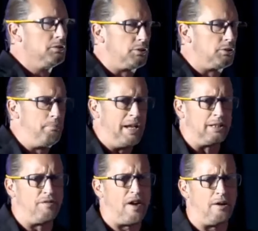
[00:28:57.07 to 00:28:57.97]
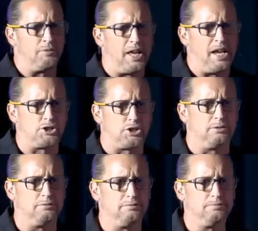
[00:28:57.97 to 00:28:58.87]
to build a
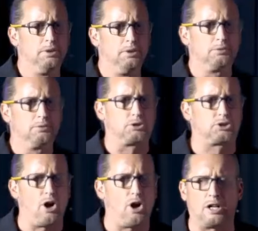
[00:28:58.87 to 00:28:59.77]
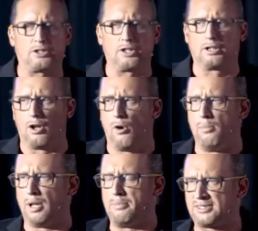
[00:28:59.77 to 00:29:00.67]
foundation, to start a
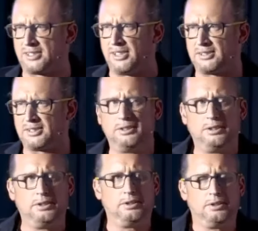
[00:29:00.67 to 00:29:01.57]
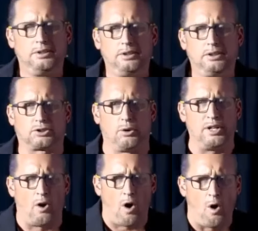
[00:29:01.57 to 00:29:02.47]
global business. So
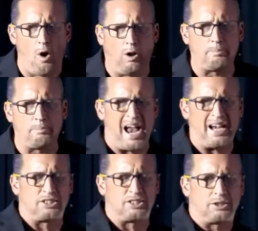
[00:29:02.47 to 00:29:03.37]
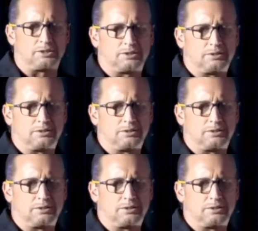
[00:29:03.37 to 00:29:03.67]
in all packages,